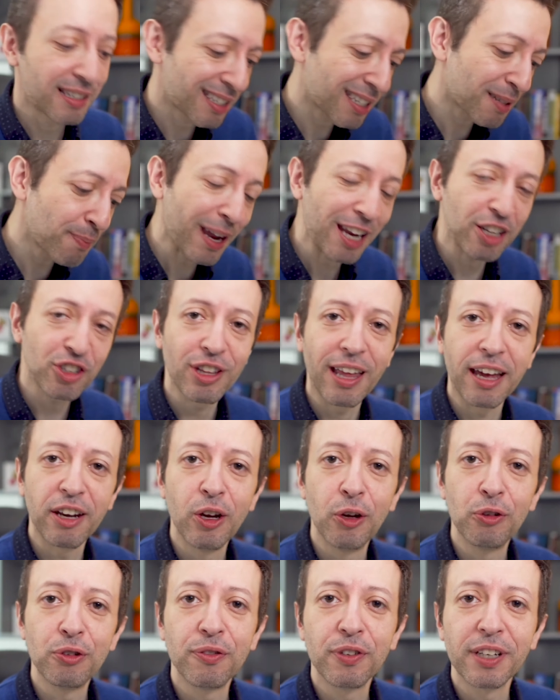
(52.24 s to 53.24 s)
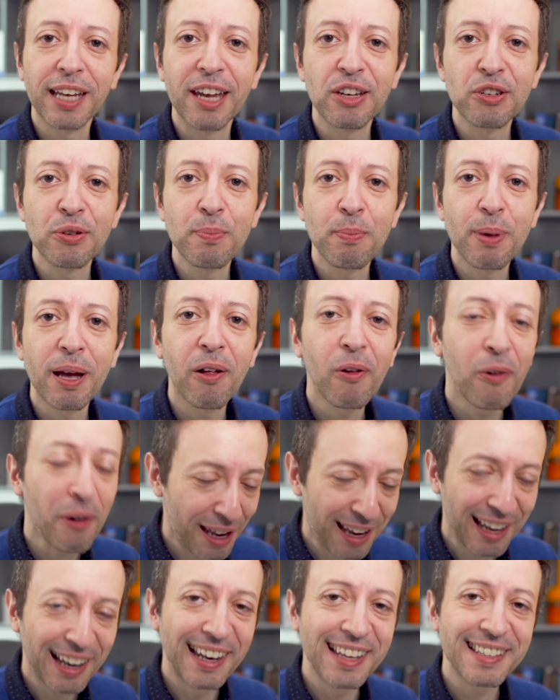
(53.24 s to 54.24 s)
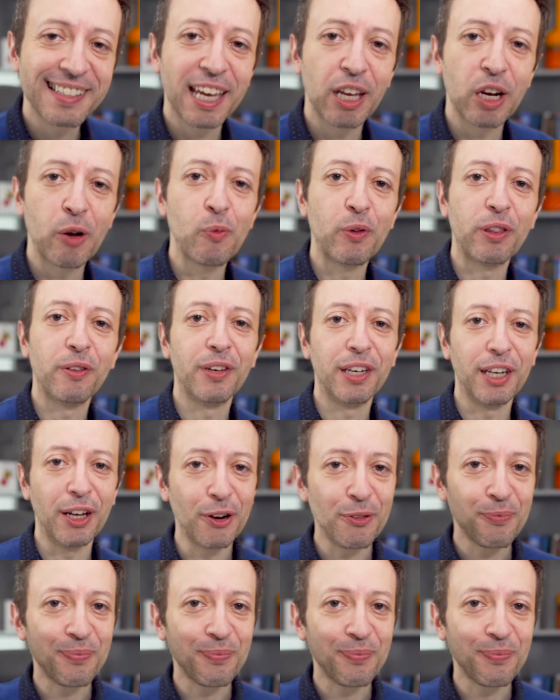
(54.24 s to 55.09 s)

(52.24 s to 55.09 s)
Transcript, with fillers: Smash that notification bell. Let's get on with the video.